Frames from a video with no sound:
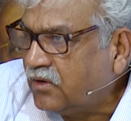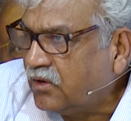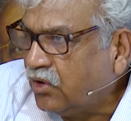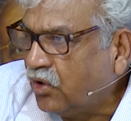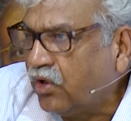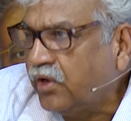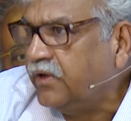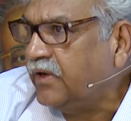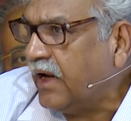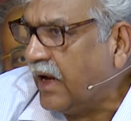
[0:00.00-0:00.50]

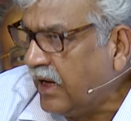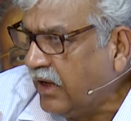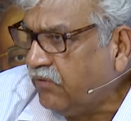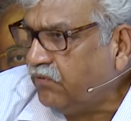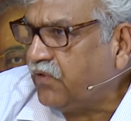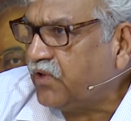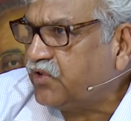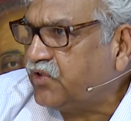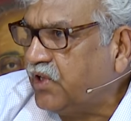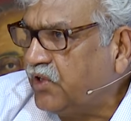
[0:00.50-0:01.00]
or Nyaya
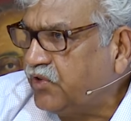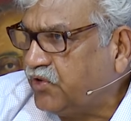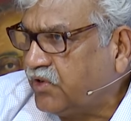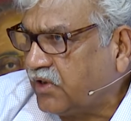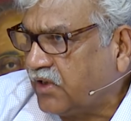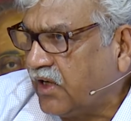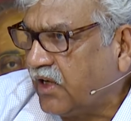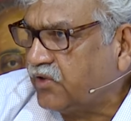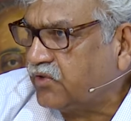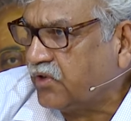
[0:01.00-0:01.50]

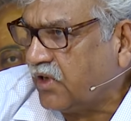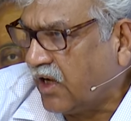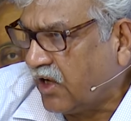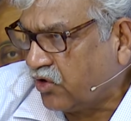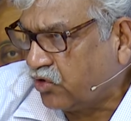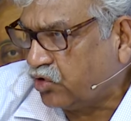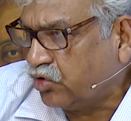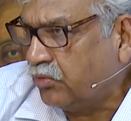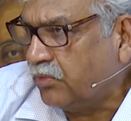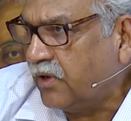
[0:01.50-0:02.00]

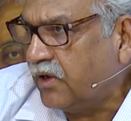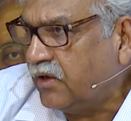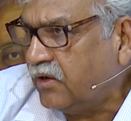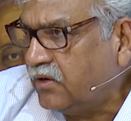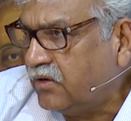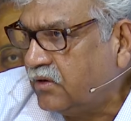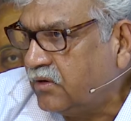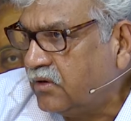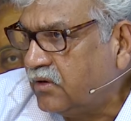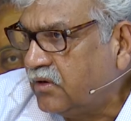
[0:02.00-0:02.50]
argument
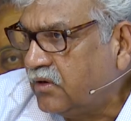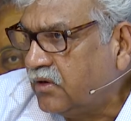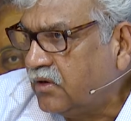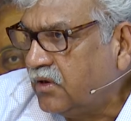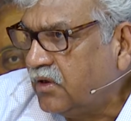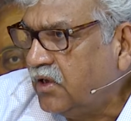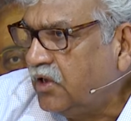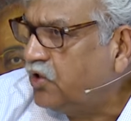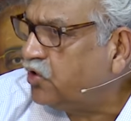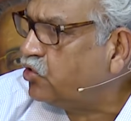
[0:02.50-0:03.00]

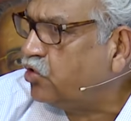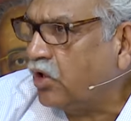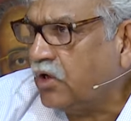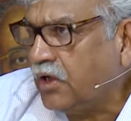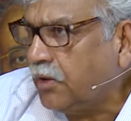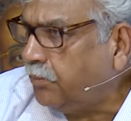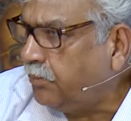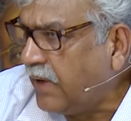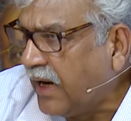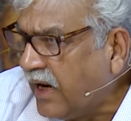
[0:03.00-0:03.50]
is not
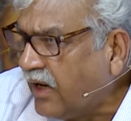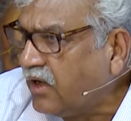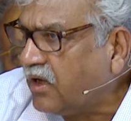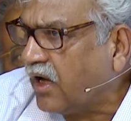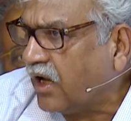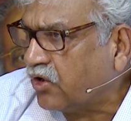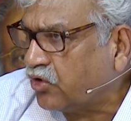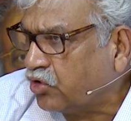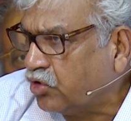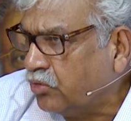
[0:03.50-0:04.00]
a bad
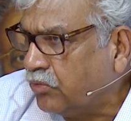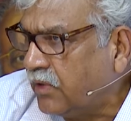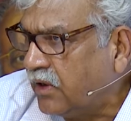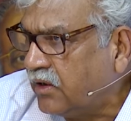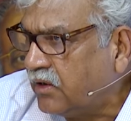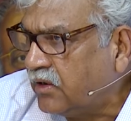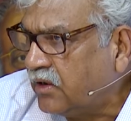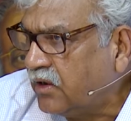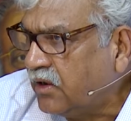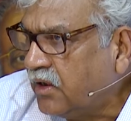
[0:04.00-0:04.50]
argument.
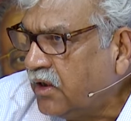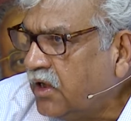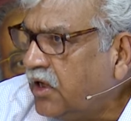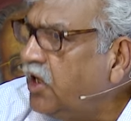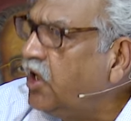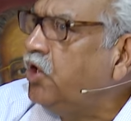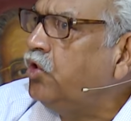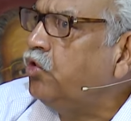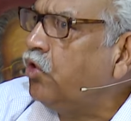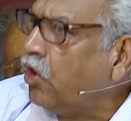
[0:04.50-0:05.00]

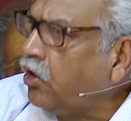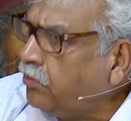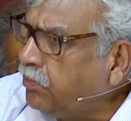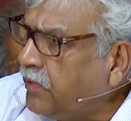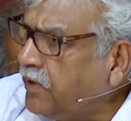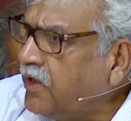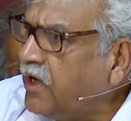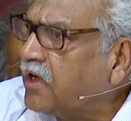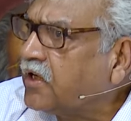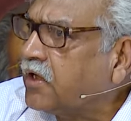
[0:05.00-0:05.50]
It will not
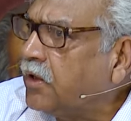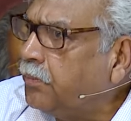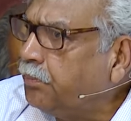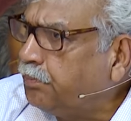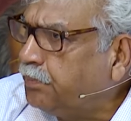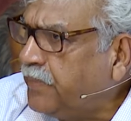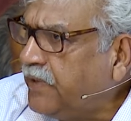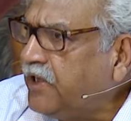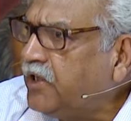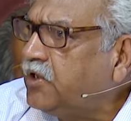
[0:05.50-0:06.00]
be a
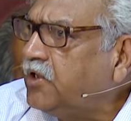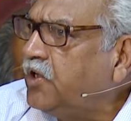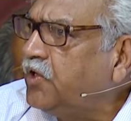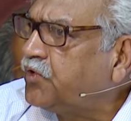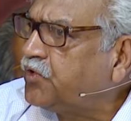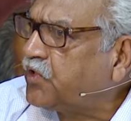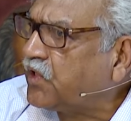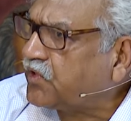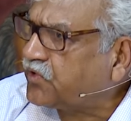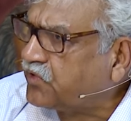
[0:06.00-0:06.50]
completely
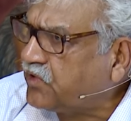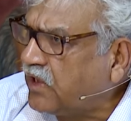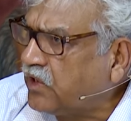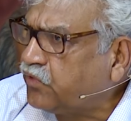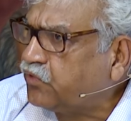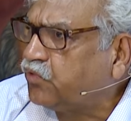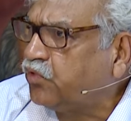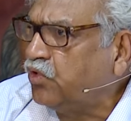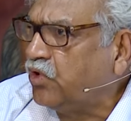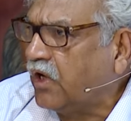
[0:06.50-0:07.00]

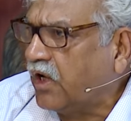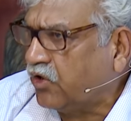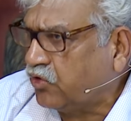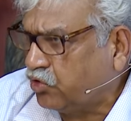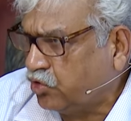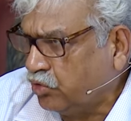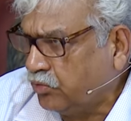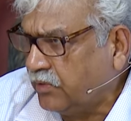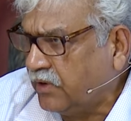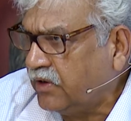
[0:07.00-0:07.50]
successful
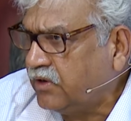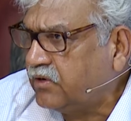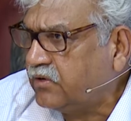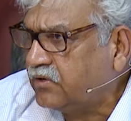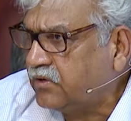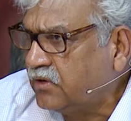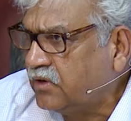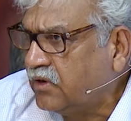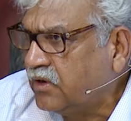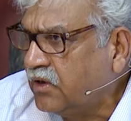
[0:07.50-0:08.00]
argument,
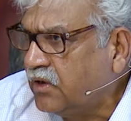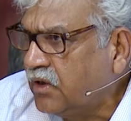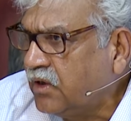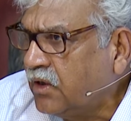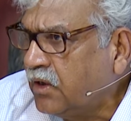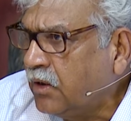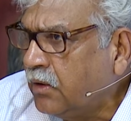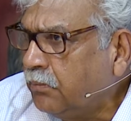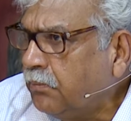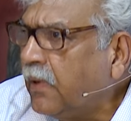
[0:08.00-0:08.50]

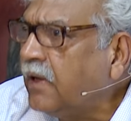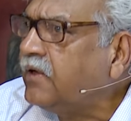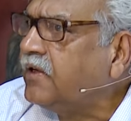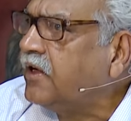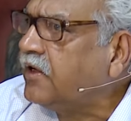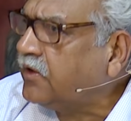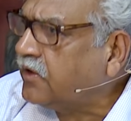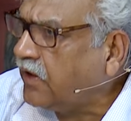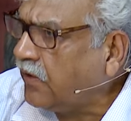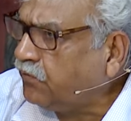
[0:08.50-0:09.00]
but
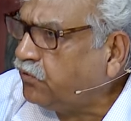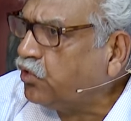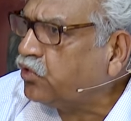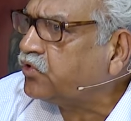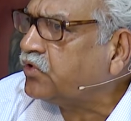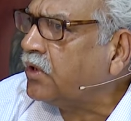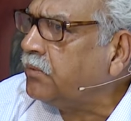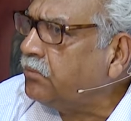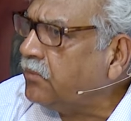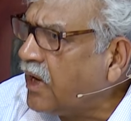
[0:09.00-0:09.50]
it gives you
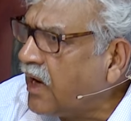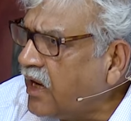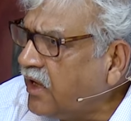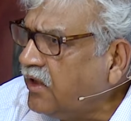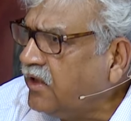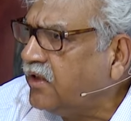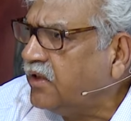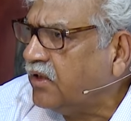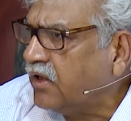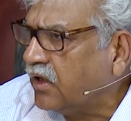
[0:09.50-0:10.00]
some
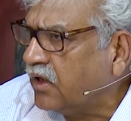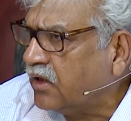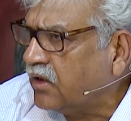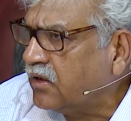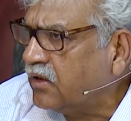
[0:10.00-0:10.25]
idea